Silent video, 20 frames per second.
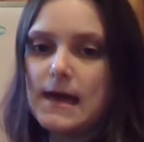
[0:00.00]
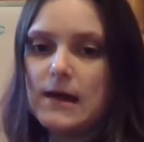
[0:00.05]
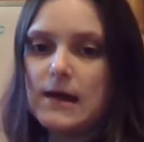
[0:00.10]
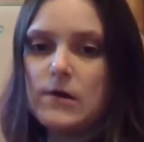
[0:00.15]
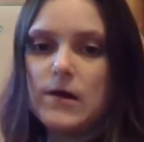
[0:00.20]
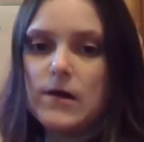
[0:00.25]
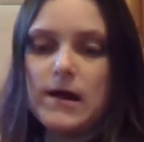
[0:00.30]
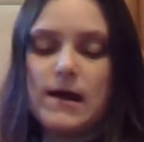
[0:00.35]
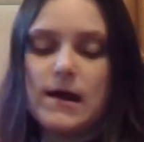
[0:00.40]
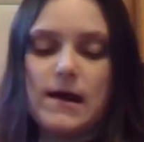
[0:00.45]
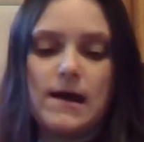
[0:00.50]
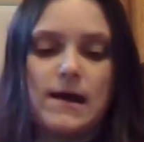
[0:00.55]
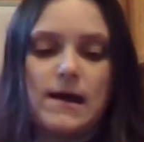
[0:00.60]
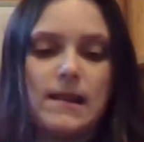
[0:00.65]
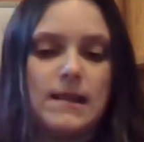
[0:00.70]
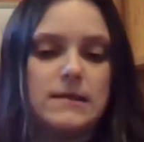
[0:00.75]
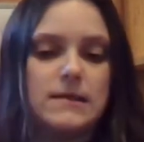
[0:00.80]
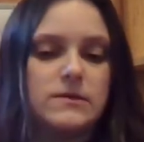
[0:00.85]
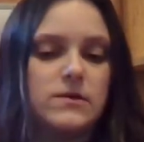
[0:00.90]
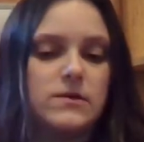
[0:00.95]

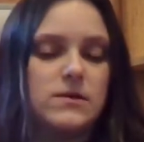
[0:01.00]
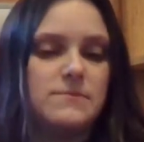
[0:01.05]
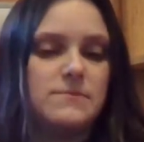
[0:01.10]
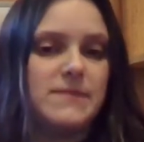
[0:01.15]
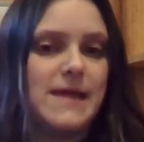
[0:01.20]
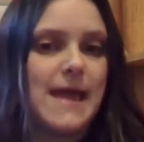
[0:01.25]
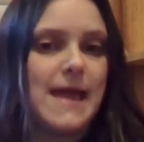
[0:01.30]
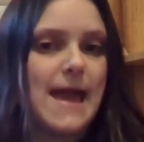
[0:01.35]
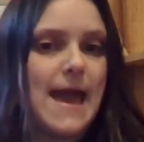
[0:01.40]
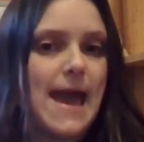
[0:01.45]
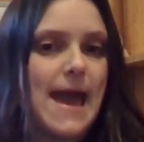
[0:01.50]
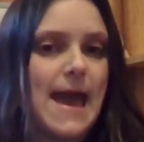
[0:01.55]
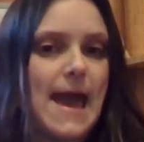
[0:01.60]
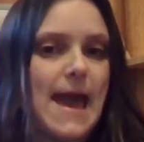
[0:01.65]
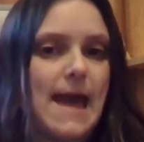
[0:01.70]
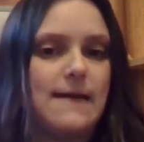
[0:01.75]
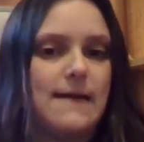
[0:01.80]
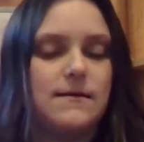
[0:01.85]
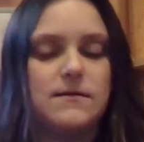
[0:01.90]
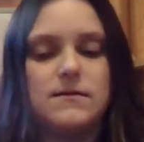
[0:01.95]
crayon is going to be e.
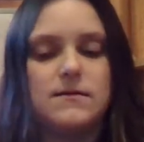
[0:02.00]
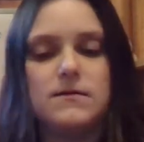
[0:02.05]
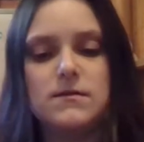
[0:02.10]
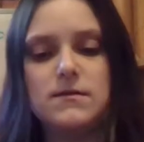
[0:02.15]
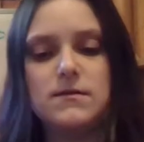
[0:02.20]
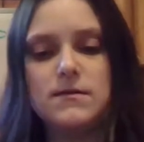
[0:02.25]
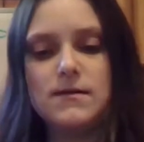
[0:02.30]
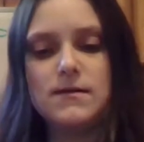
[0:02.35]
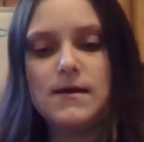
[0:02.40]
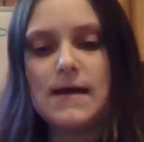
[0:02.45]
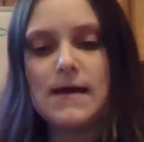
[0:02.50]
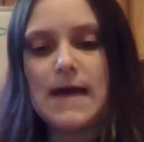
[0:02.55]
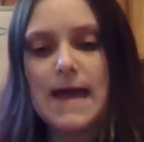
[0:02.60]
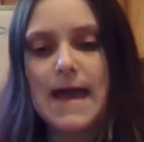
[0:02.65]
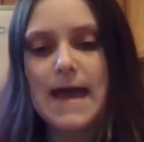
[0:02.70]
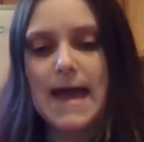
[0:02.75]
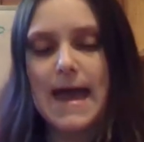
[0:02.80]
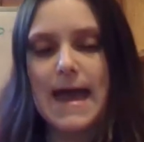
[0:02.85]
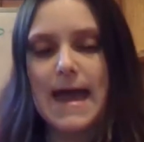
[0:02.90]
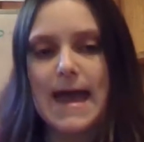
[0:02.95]

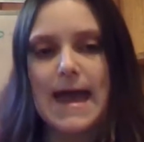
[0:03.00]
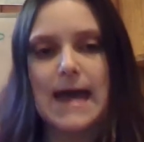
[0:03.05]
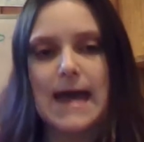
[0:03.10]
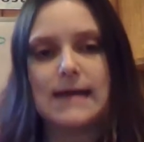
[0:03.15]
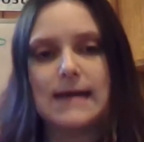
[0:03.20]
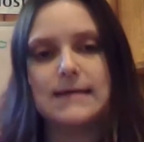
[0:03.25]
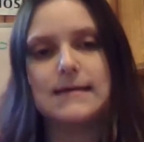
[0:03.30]
E.